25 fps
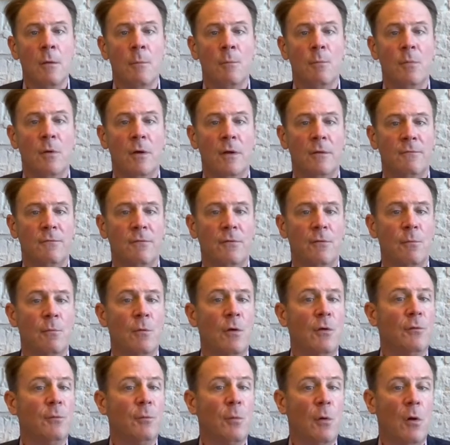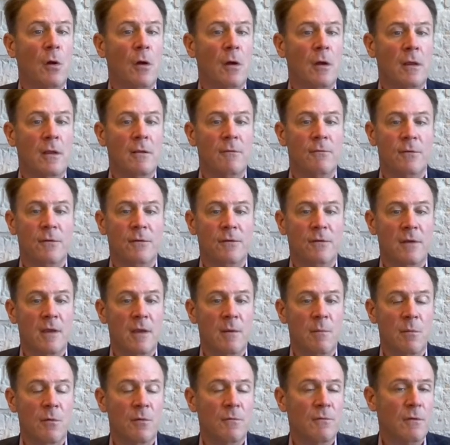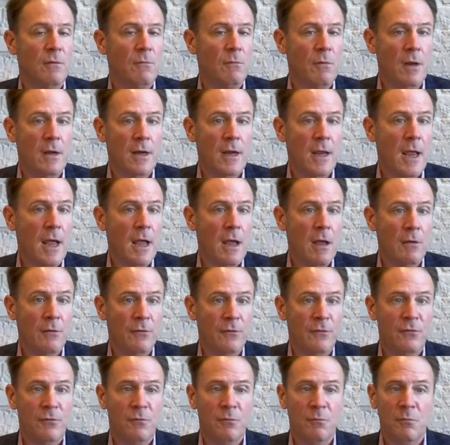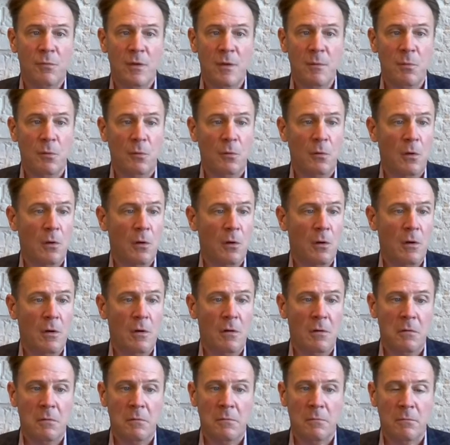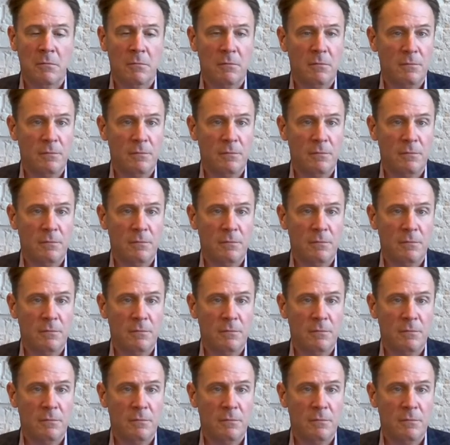But for the most part, if it's a move-in ready house, people are,